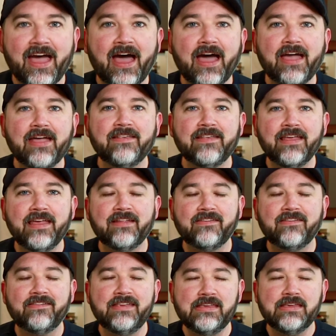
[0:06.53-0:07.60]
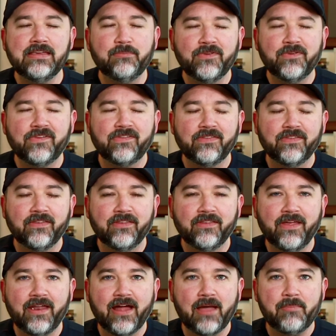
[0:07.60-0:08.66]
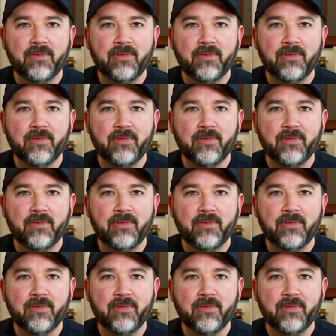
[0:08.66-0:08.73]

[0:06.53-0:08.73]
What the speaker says: It seems that